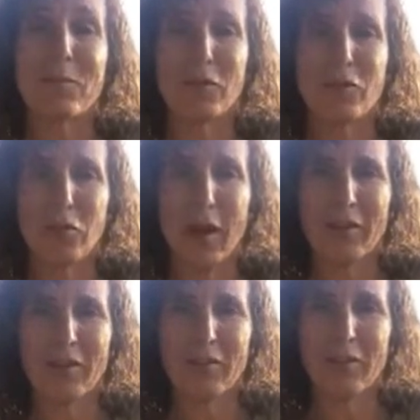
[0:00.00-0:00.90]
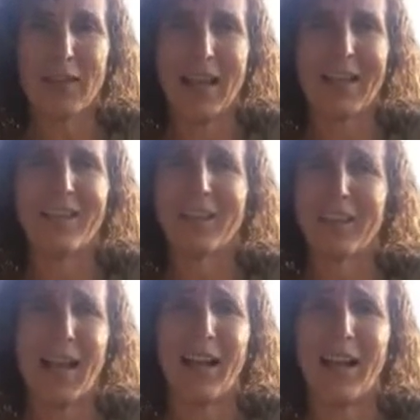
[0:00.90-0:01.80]
mistrust for that inner
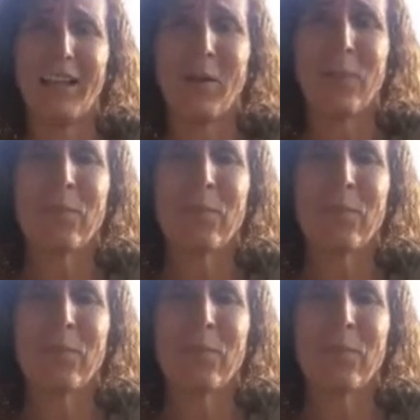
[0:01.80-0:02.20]
guide.